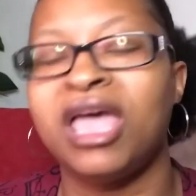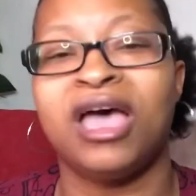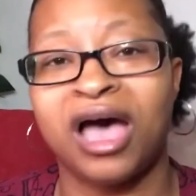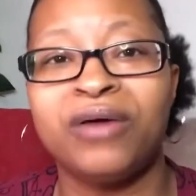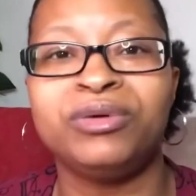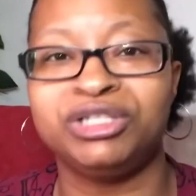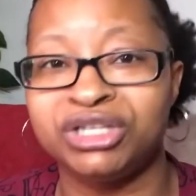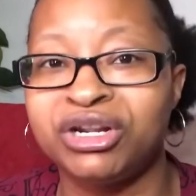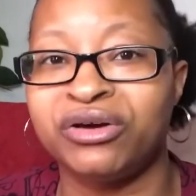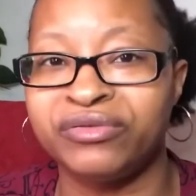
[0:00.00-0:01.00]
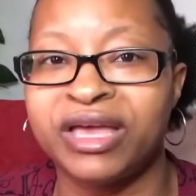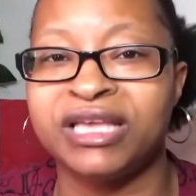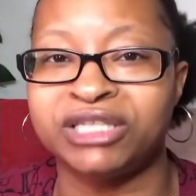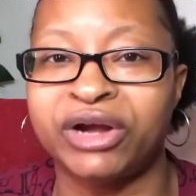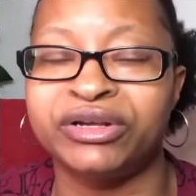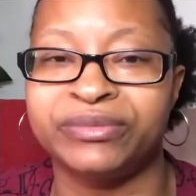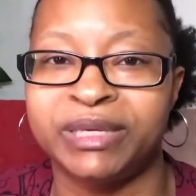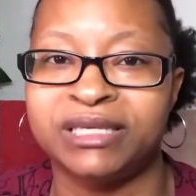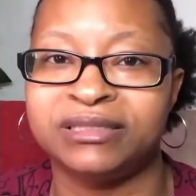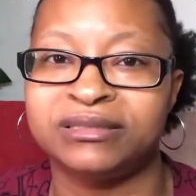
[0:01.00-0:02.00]
I want you to know that it's hurting me.
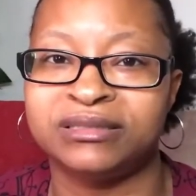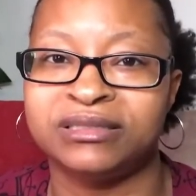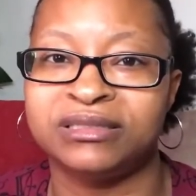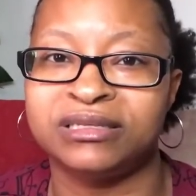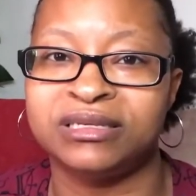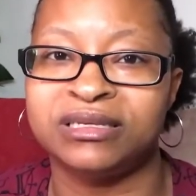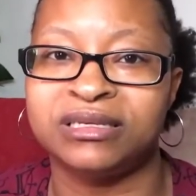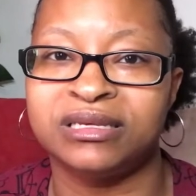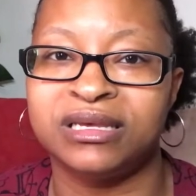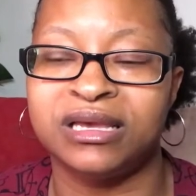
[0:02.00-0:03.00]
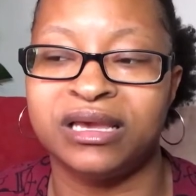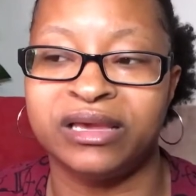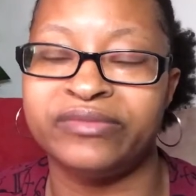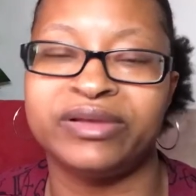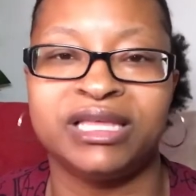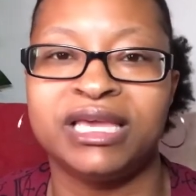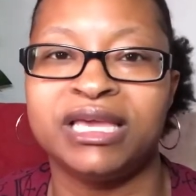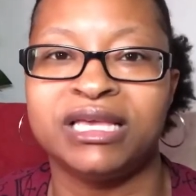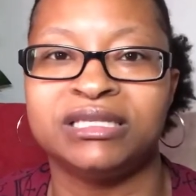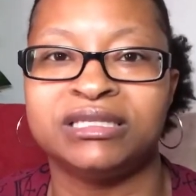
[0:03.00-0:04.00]
It really
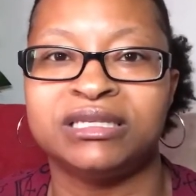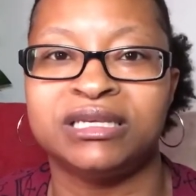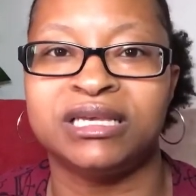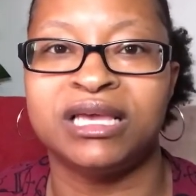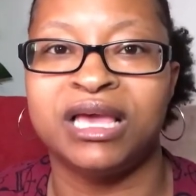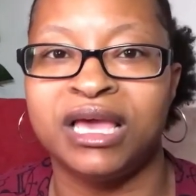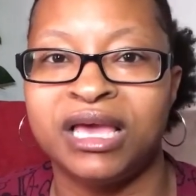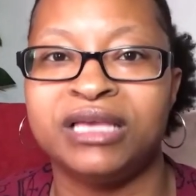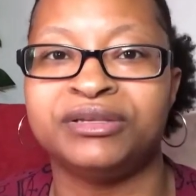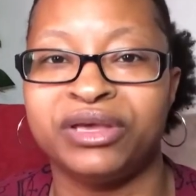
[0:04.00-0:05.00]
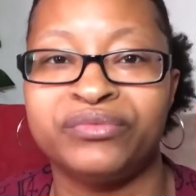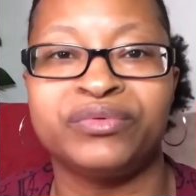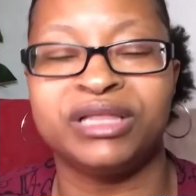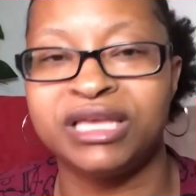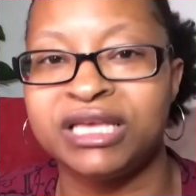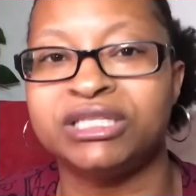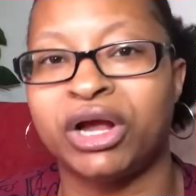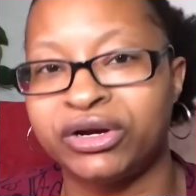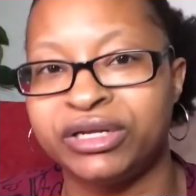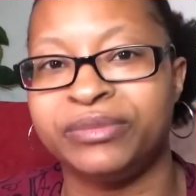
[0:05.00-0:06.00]
is. It really is
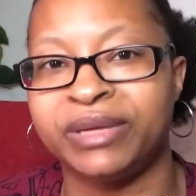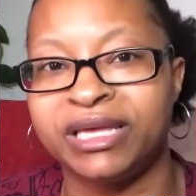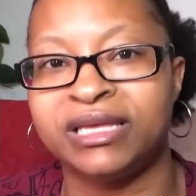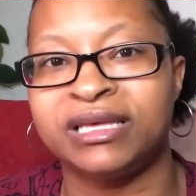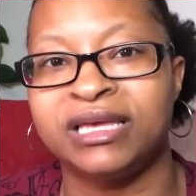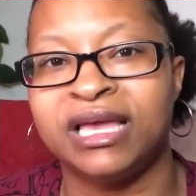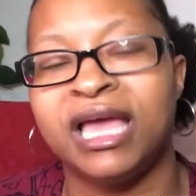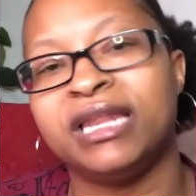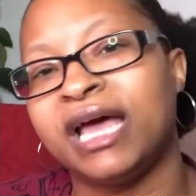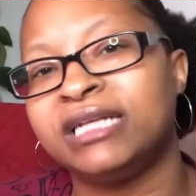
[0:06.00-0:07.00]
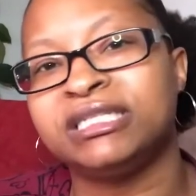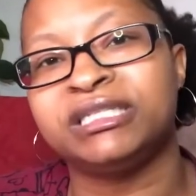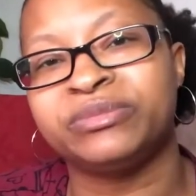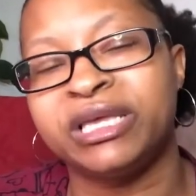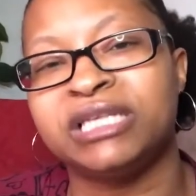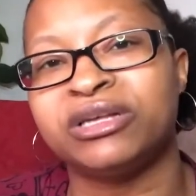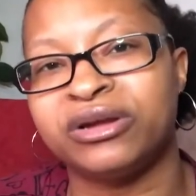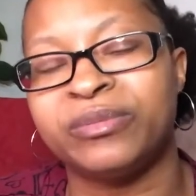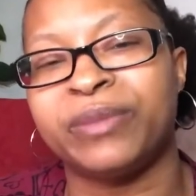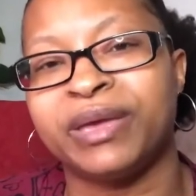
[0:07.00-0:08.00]
hurting me. And not just me, it's hurting
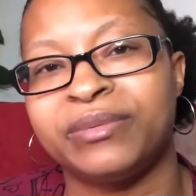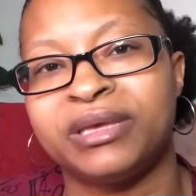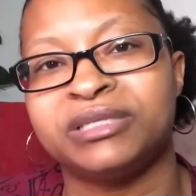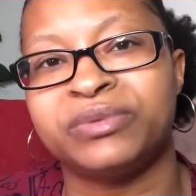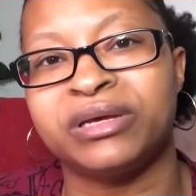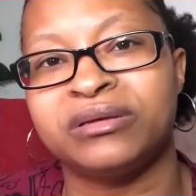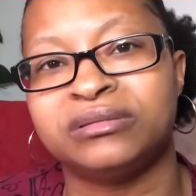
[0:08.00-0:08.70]
my baby as well.